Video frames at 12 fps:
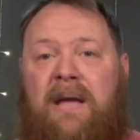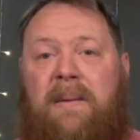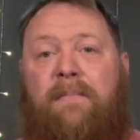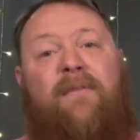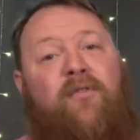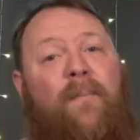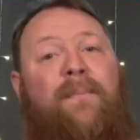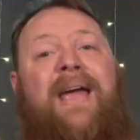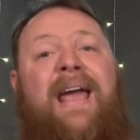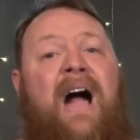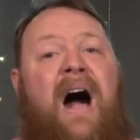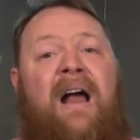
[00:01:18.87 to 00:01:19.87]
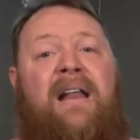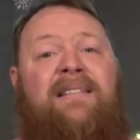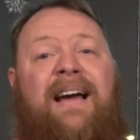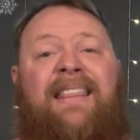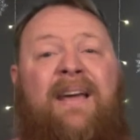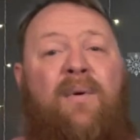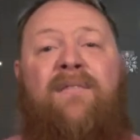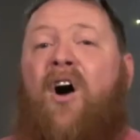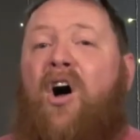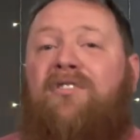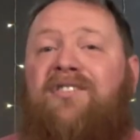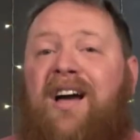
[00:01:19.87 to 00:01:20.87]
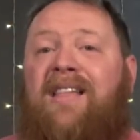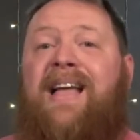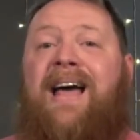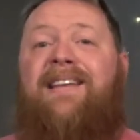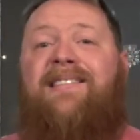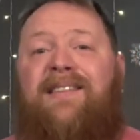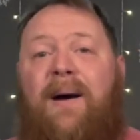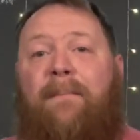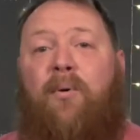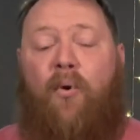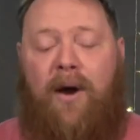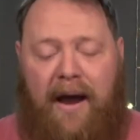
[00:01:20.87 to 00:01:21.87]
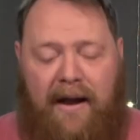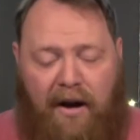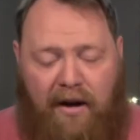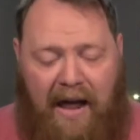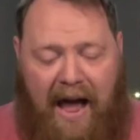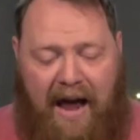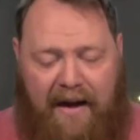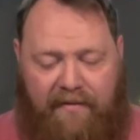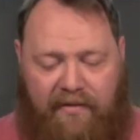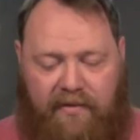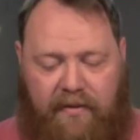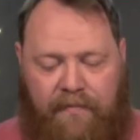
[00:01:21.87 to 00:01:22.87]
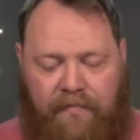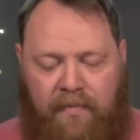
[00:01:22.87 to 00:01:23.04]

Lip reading: But if we're being honest, I think we've all done that at some point in our lives.